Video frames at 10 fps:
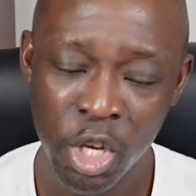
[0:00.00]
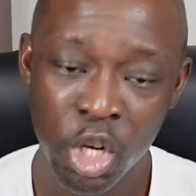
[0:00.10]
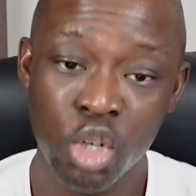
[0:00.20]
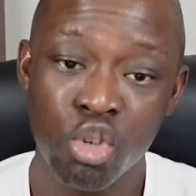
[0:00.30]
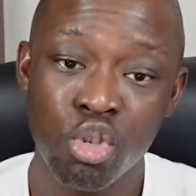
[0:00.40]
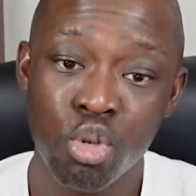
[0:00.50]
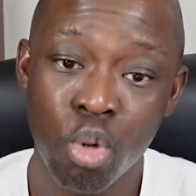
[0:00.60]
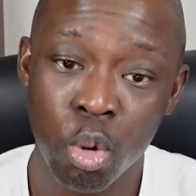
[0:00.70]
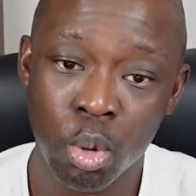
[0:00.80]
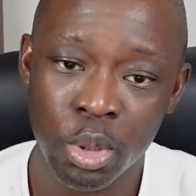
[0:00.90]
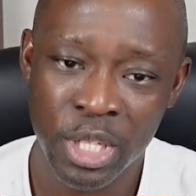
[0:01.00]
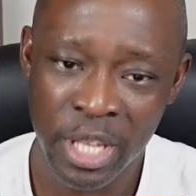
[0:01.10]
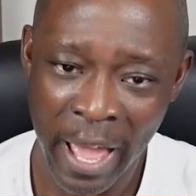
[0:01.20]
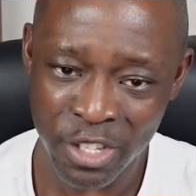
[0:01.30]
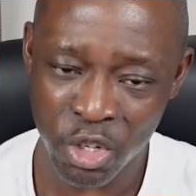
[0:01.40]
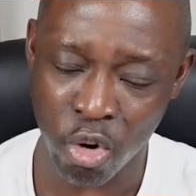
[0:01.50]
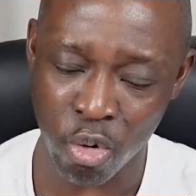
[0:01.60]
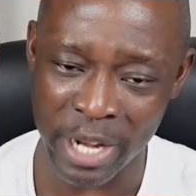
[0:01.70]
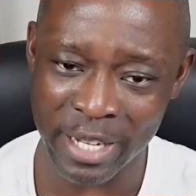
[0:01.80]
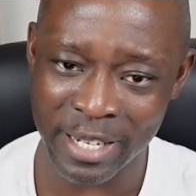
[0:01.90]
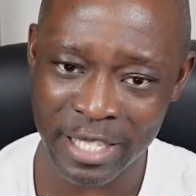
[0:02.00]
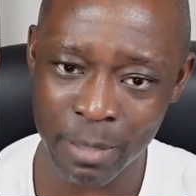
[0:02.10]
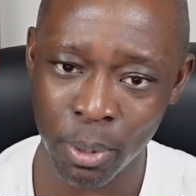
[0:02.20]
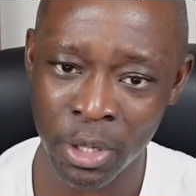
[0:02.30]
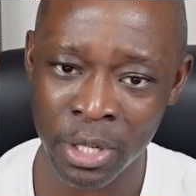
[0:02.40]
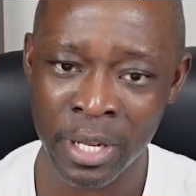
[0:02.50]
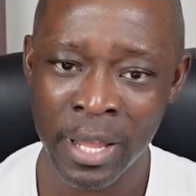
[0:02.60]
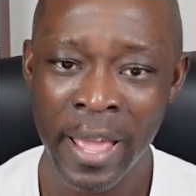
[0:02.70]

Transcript: controlled, has great discipline,